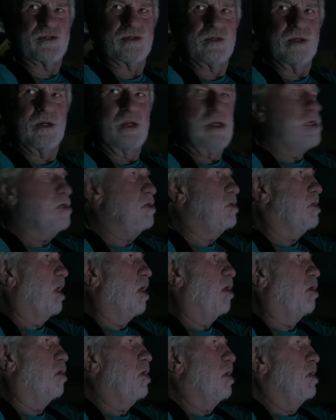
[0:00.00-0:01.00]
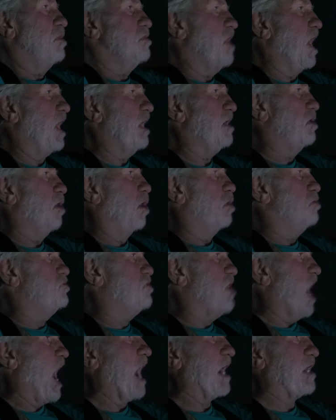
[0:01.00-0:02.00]
Right. You know, they don't
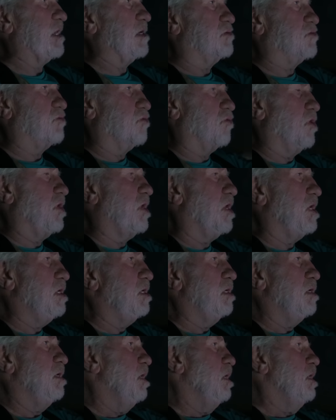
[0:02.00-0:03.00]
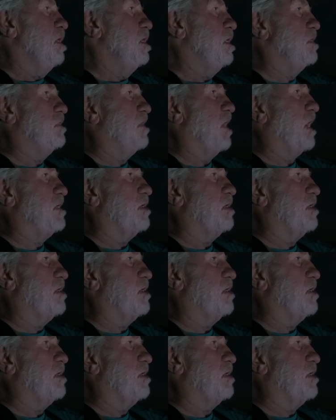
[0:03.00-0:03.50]
jack the tree, they